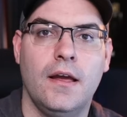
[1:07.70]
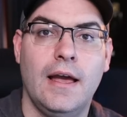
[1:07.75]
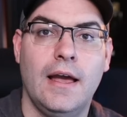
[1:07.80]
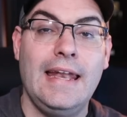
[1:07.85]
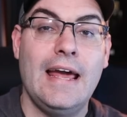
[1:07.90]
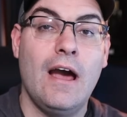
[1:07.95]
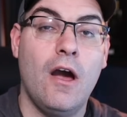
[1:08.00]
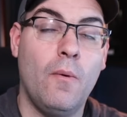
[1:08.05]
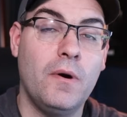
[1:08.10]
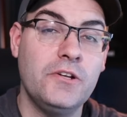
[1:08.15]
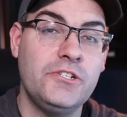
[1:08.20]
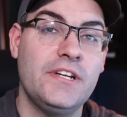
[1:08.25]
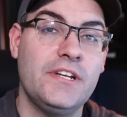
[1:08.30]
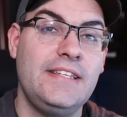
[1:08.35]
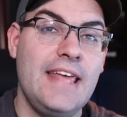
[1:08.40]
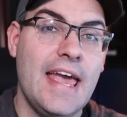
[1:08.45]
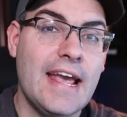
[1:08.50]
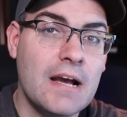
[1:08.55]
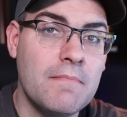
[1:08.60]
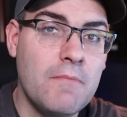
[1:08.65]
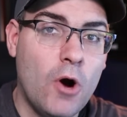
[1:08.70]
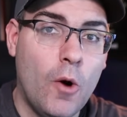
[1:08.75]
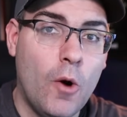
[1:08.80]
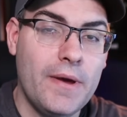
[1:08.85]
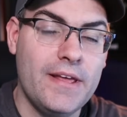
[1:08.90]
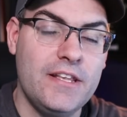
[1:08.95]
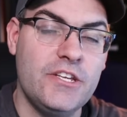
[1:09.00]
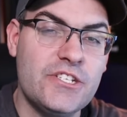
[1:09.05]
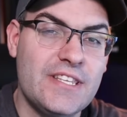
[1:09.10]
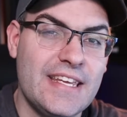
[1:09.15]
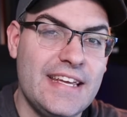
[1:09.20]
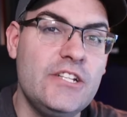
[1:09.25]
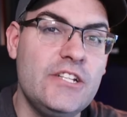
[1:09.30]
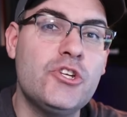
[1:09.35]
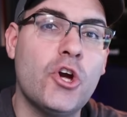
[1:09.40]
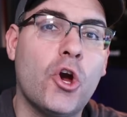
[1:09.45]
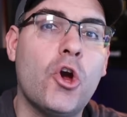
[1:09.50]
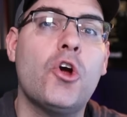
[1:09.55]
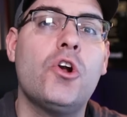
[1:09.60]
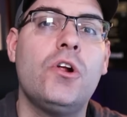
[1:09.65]
And now I want you to take a moment and just
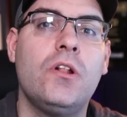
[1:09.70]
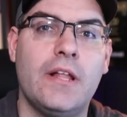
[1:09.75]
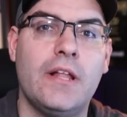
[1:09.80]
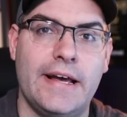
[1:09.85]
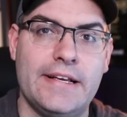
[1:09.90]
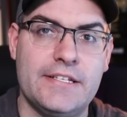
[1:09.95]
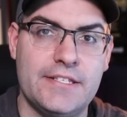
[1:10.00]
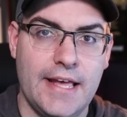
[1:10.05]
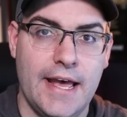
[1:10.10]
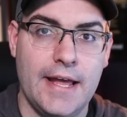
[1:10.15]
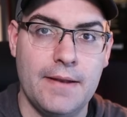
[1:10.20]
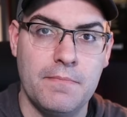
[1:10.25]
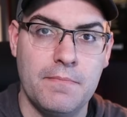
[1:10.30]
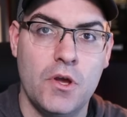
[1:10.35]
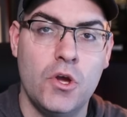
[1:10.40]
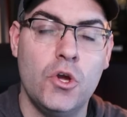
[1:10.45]
internalize that.